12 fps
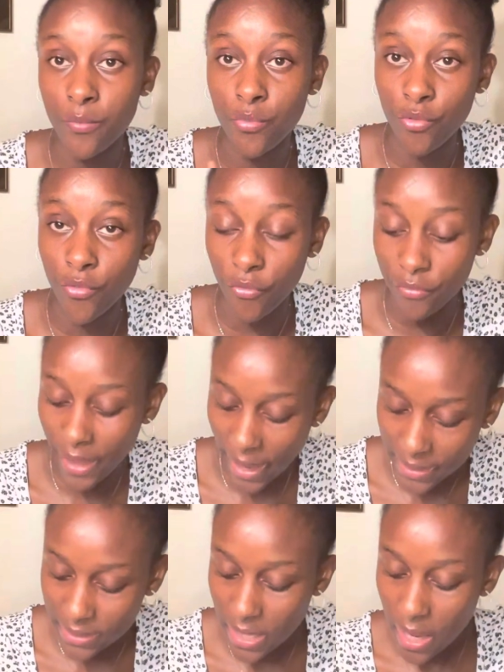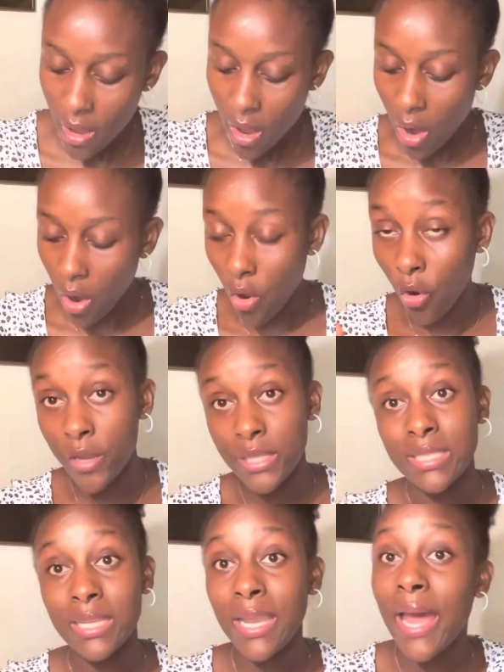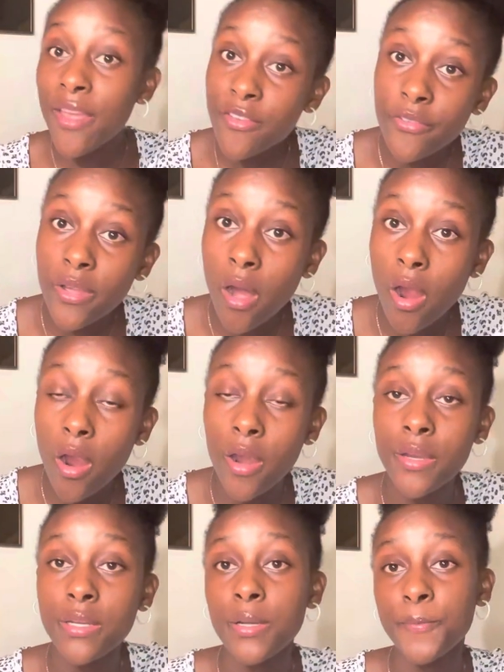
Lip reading: proof of that, or as a lifeguard,